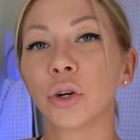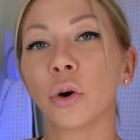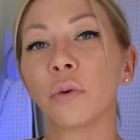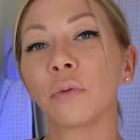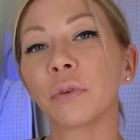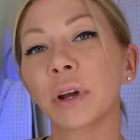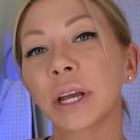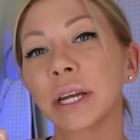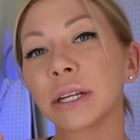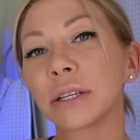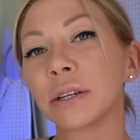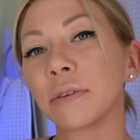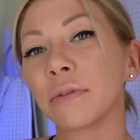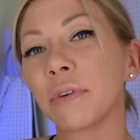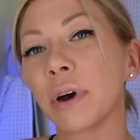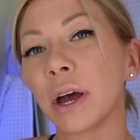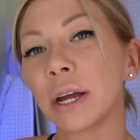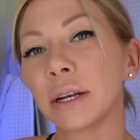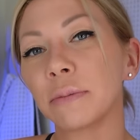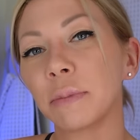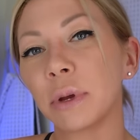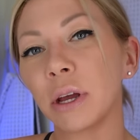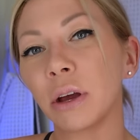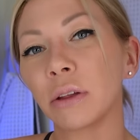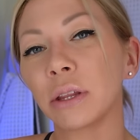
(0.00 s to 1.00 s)
Don't forget to
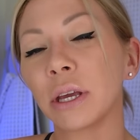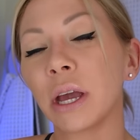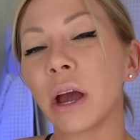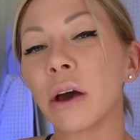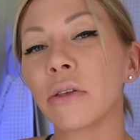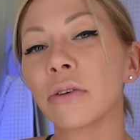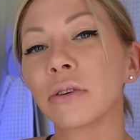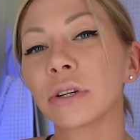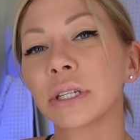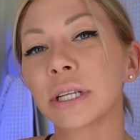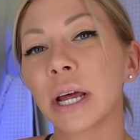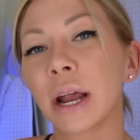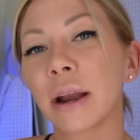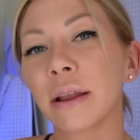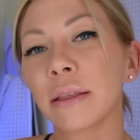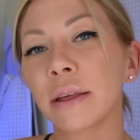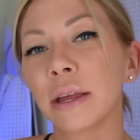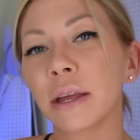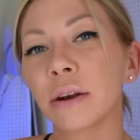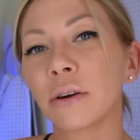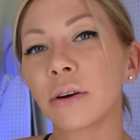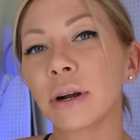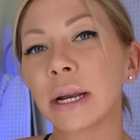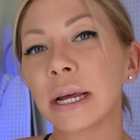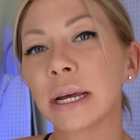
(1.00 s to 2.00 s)
find me on the other side of the
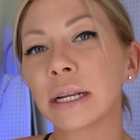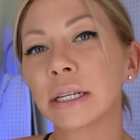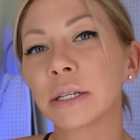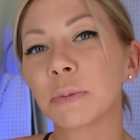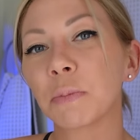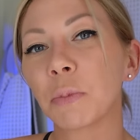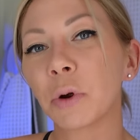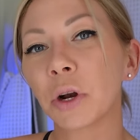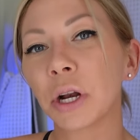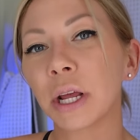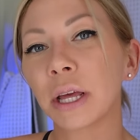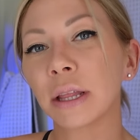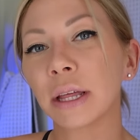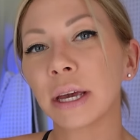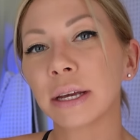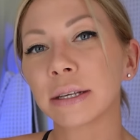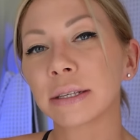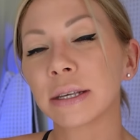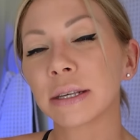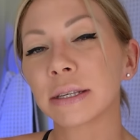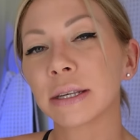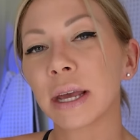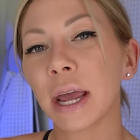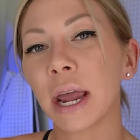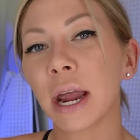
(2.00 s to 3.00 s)
internet, Brittnee
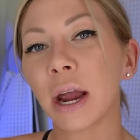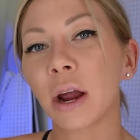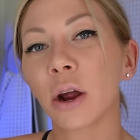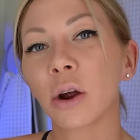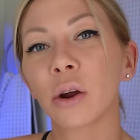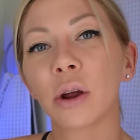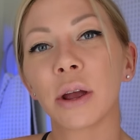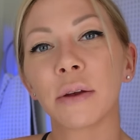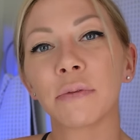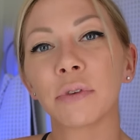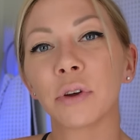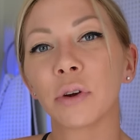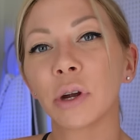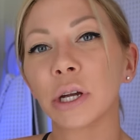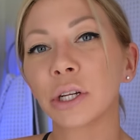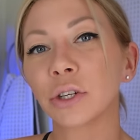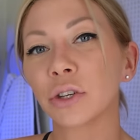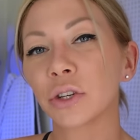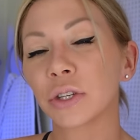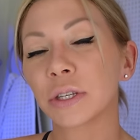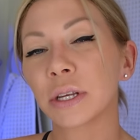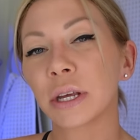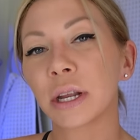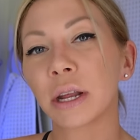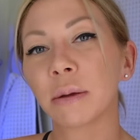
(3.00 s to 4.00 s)
Alexus Hair, here if you're
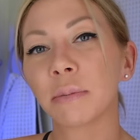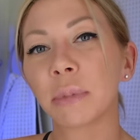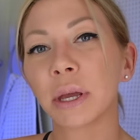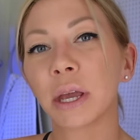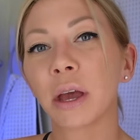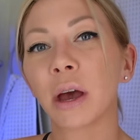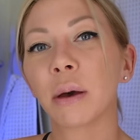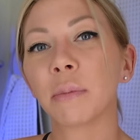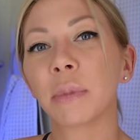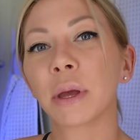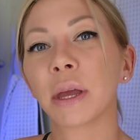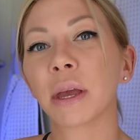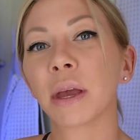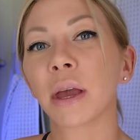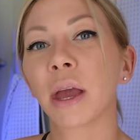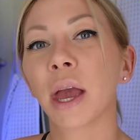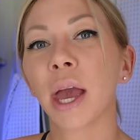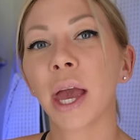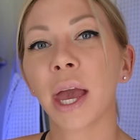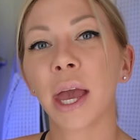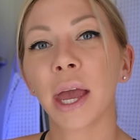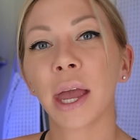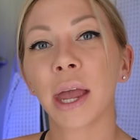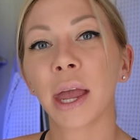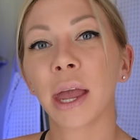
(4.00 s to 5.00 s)
interested in becoming
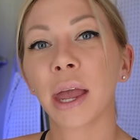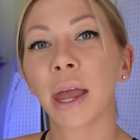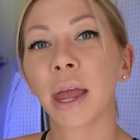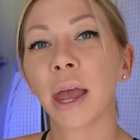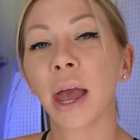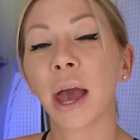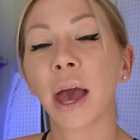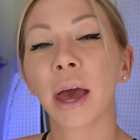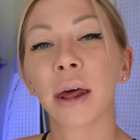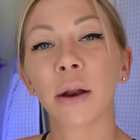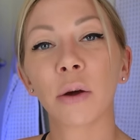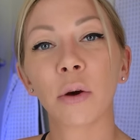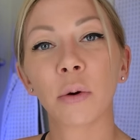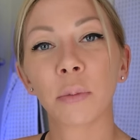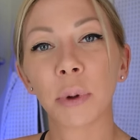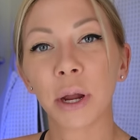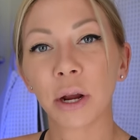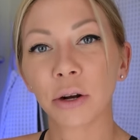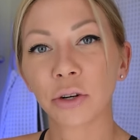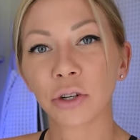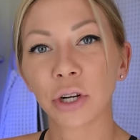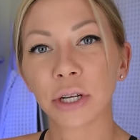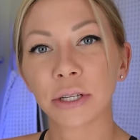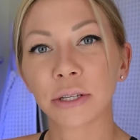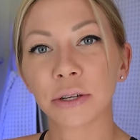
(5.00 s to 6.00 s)
a at-home
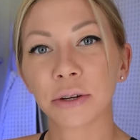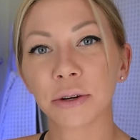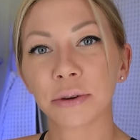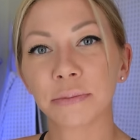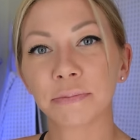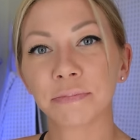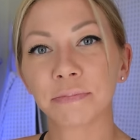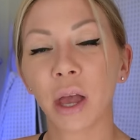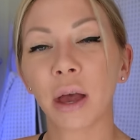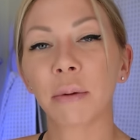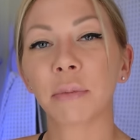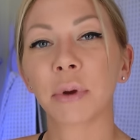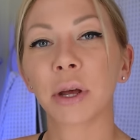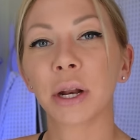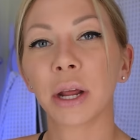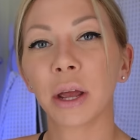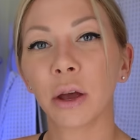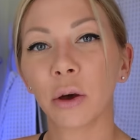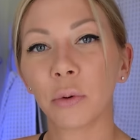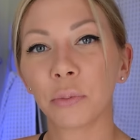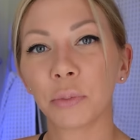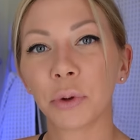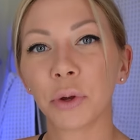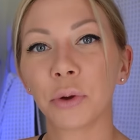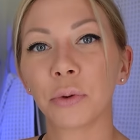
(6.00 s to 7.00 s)
hairdresser. I'm gonna
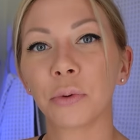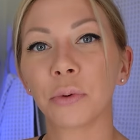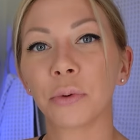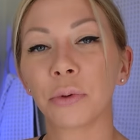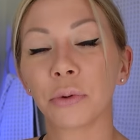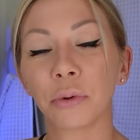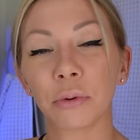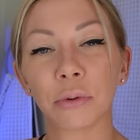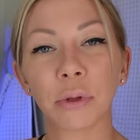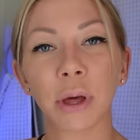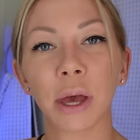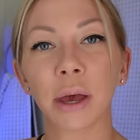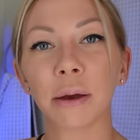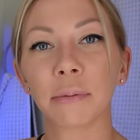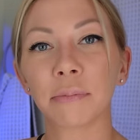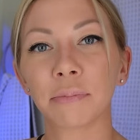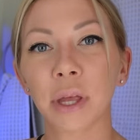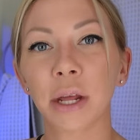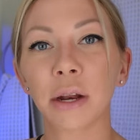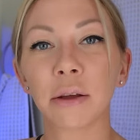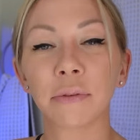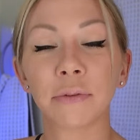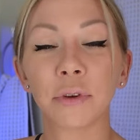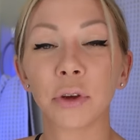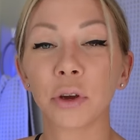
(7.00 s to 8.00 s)
help you through that.
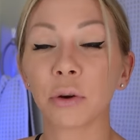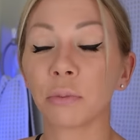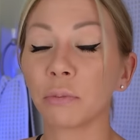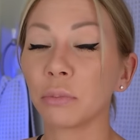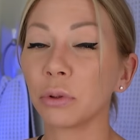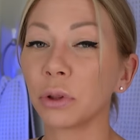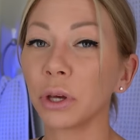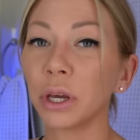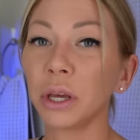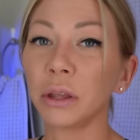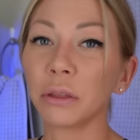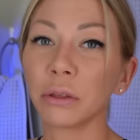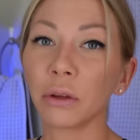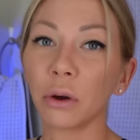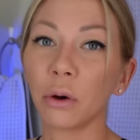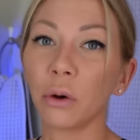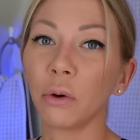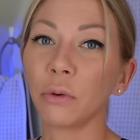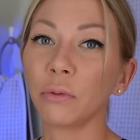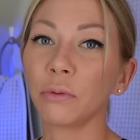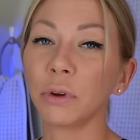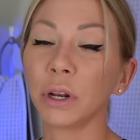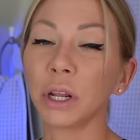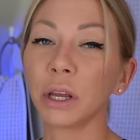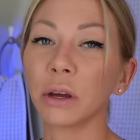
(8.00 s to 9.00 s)
And if you complete the
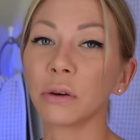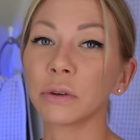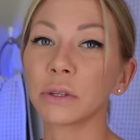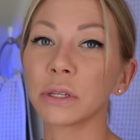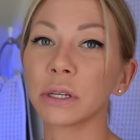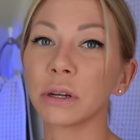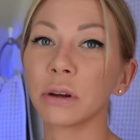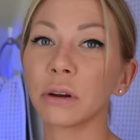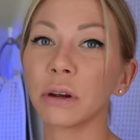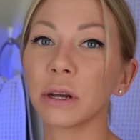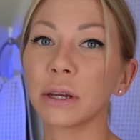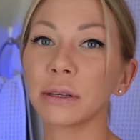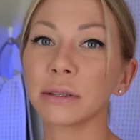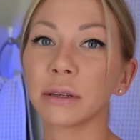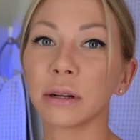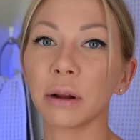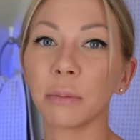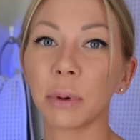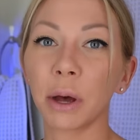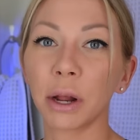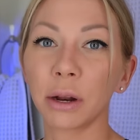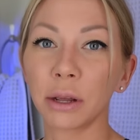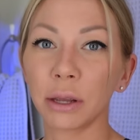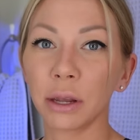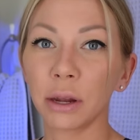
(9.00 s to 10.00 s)
whole video series in
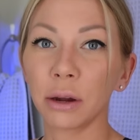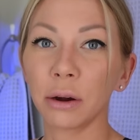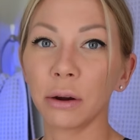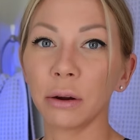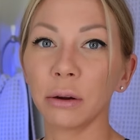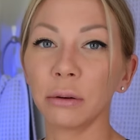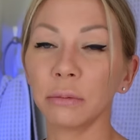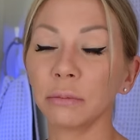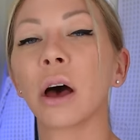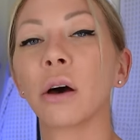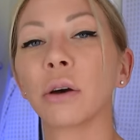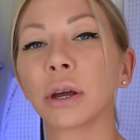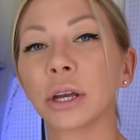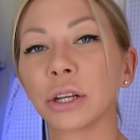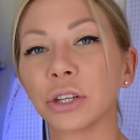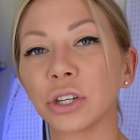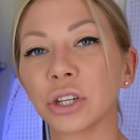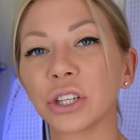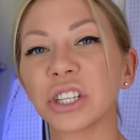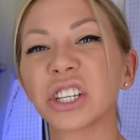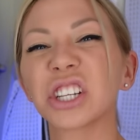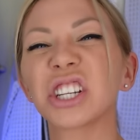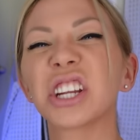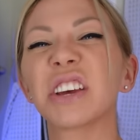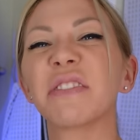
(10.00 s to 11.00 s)
about a year, I'll get you a
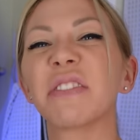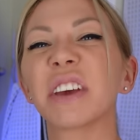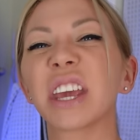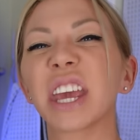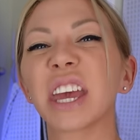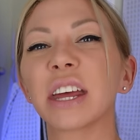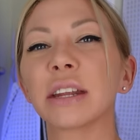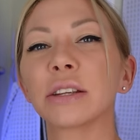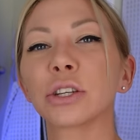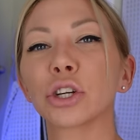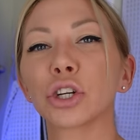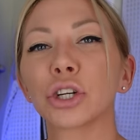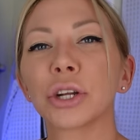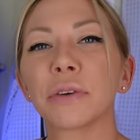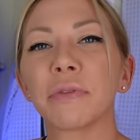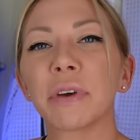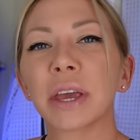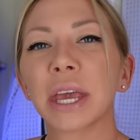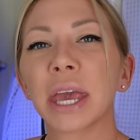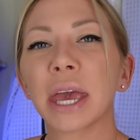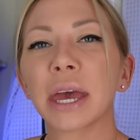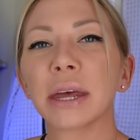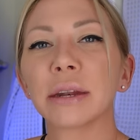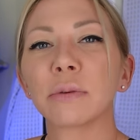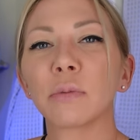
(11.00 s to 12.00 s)
certificate.
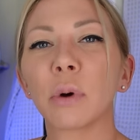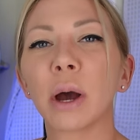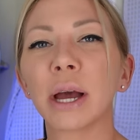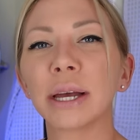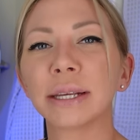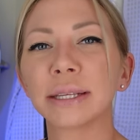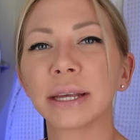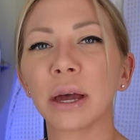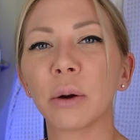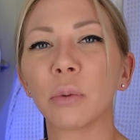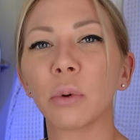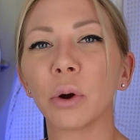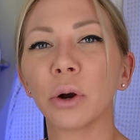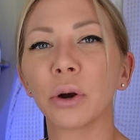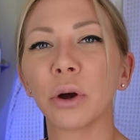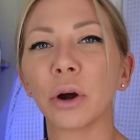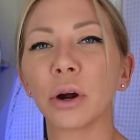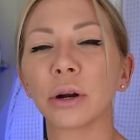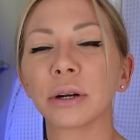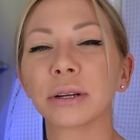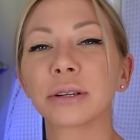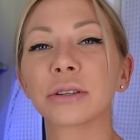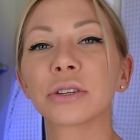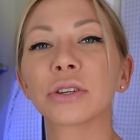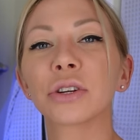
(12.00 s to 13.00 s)
Certificate, why is that word
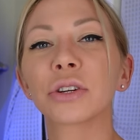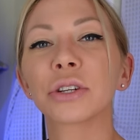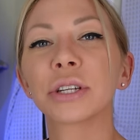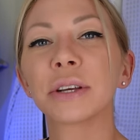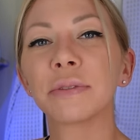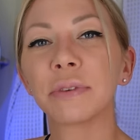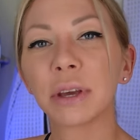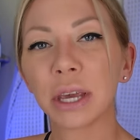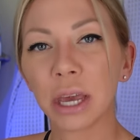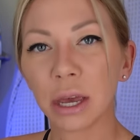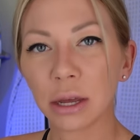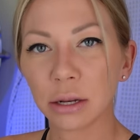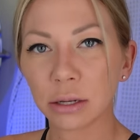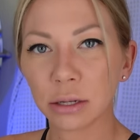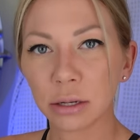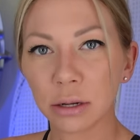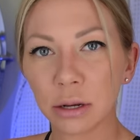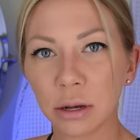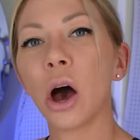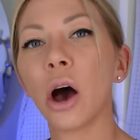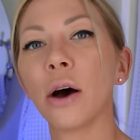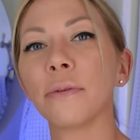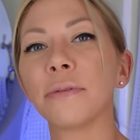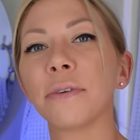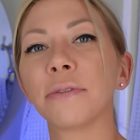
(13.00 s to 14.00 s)
hard? Certificate
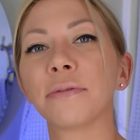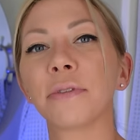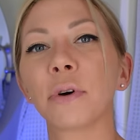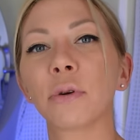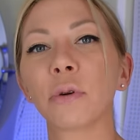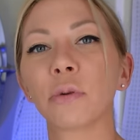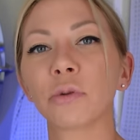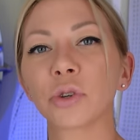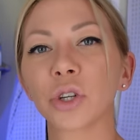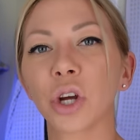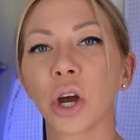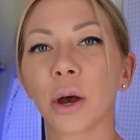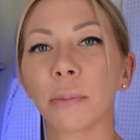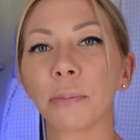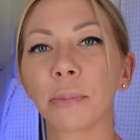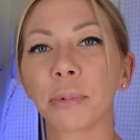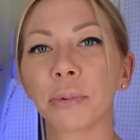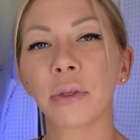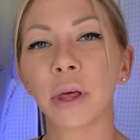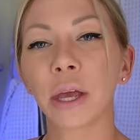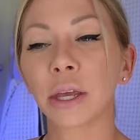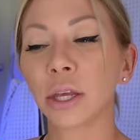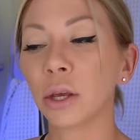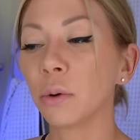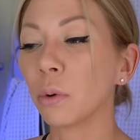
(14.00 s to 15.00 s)
off of Photoshop
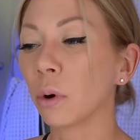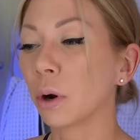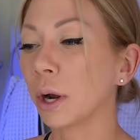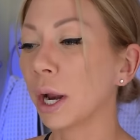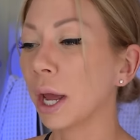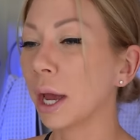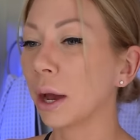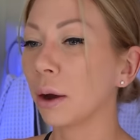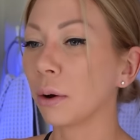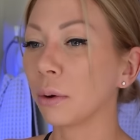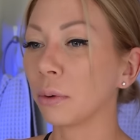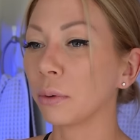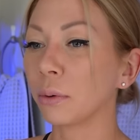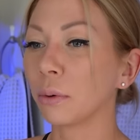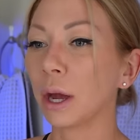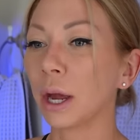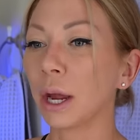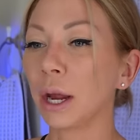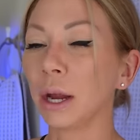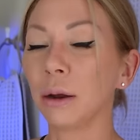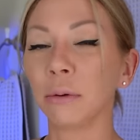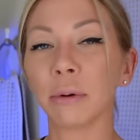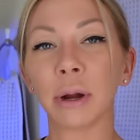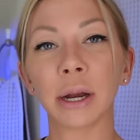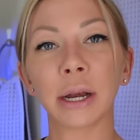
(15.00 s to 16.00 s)
that you are now
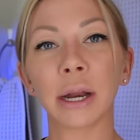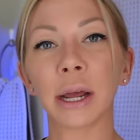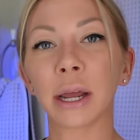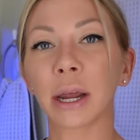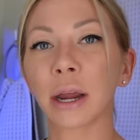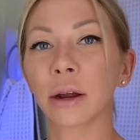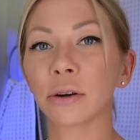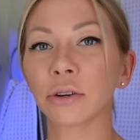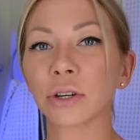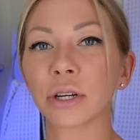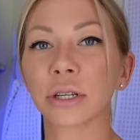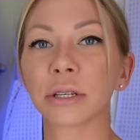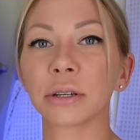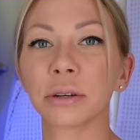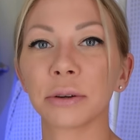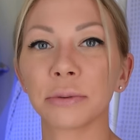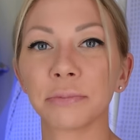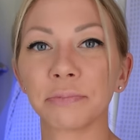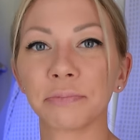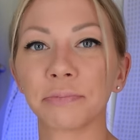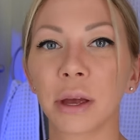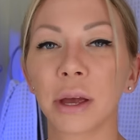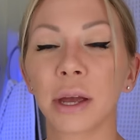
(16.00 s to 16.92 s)
a redneck hairdresser.